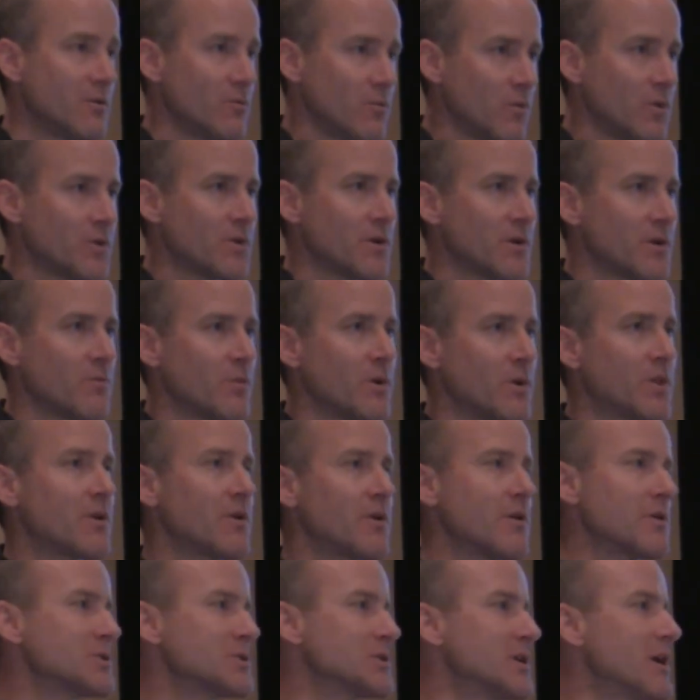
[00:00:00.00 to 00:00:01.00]

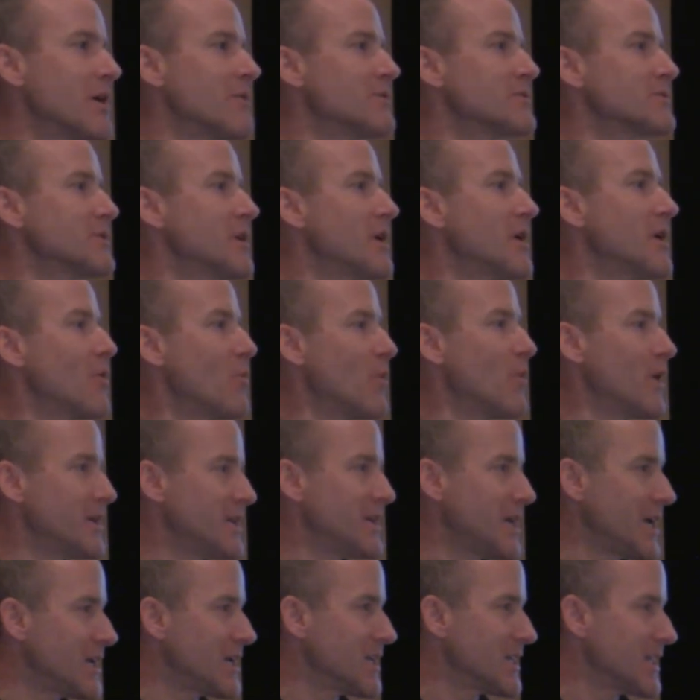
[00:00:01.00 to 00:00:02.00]
within ourselves one
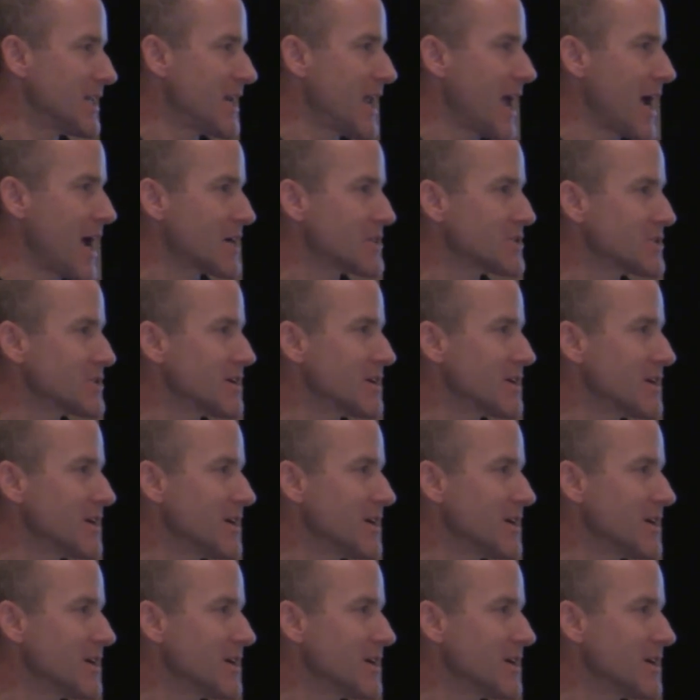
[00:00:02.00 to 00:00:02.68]
day to the next.